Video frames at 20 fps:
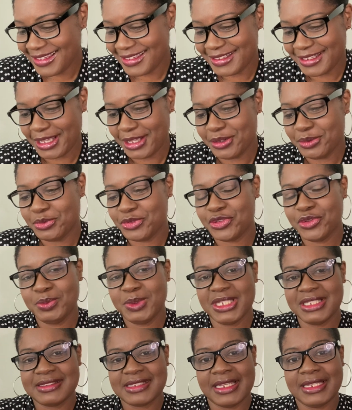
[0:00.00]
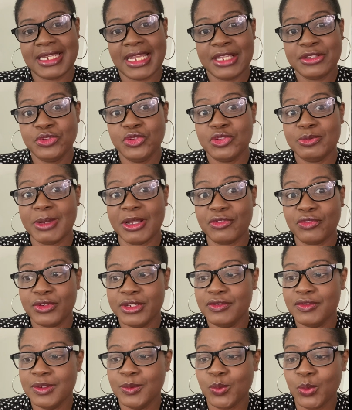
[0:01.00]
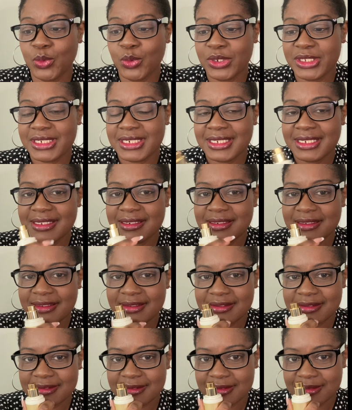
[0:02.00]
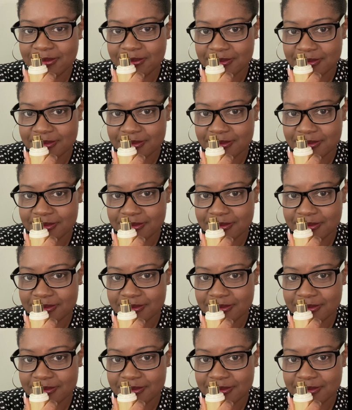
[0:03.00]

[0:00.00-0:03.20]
and I am super excited. I used my free reward to get this.